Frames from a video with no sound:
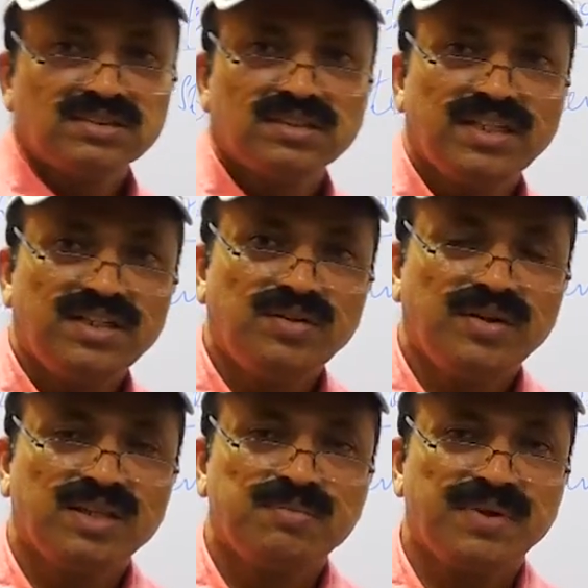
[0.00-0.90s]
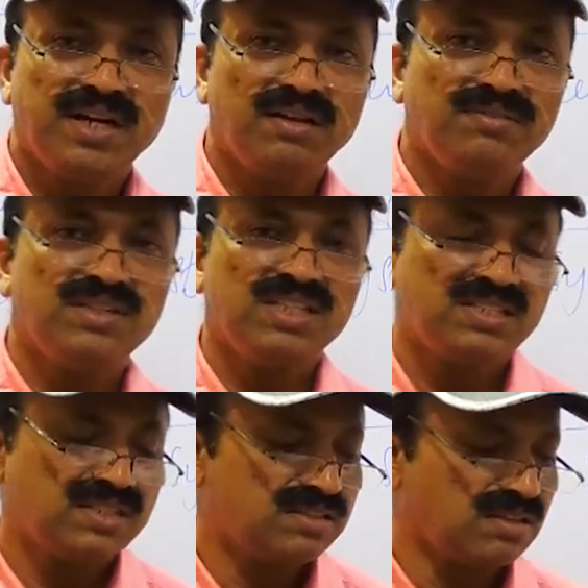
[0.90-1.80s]
So then during the period of
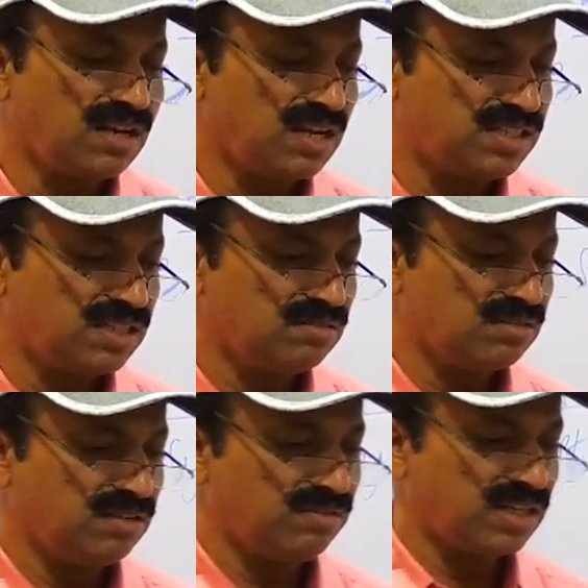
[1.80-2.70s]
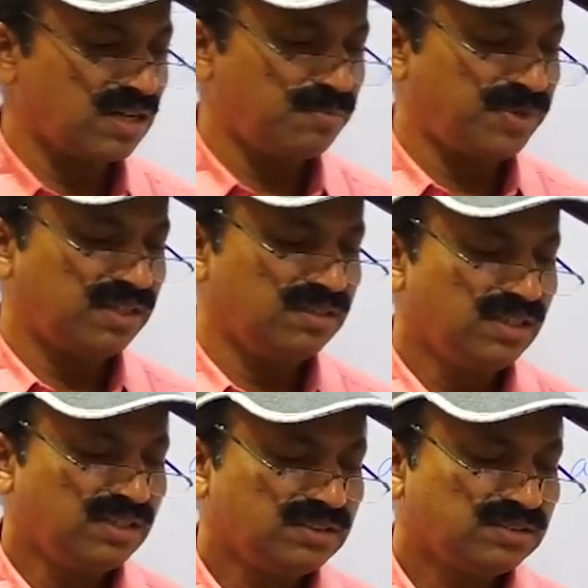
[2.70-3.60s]
this salarjung only, what
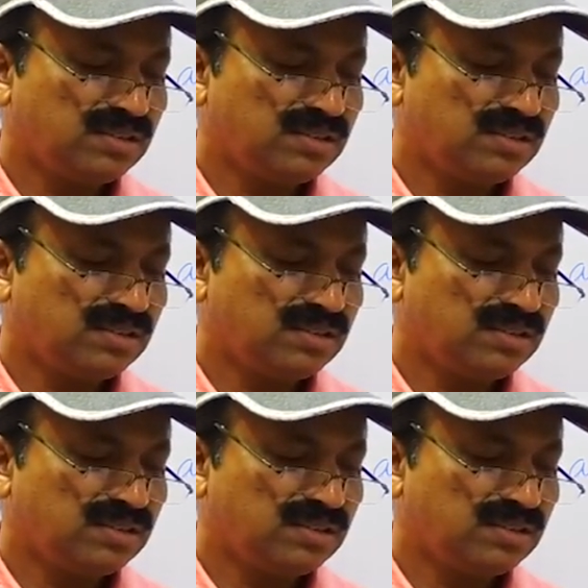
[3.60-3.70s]
happened?